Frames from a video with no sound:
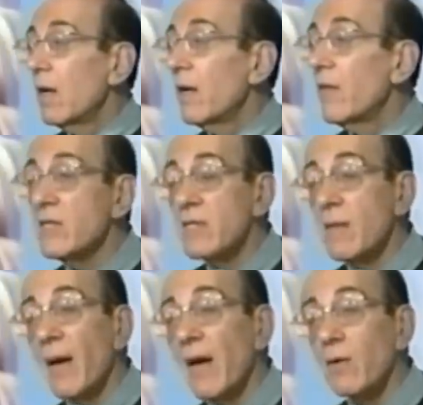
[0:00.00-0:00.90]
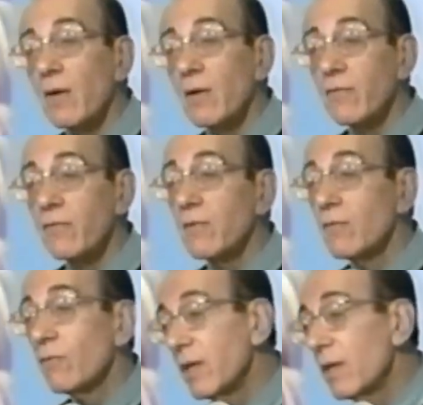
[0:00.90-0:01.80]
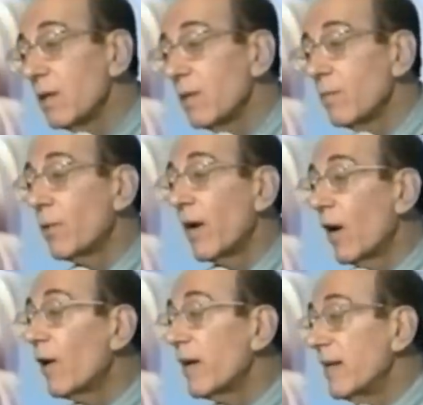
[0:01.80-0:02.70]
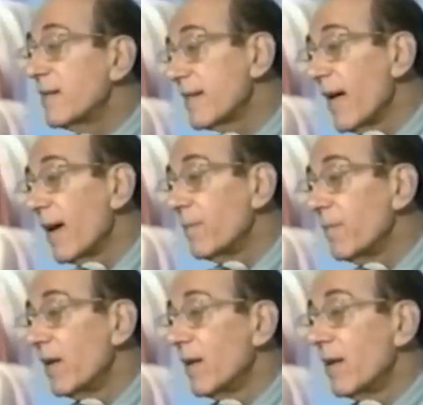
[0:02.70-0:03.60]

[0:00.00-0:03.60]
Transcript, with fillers: uh, this is a matter of real priority to them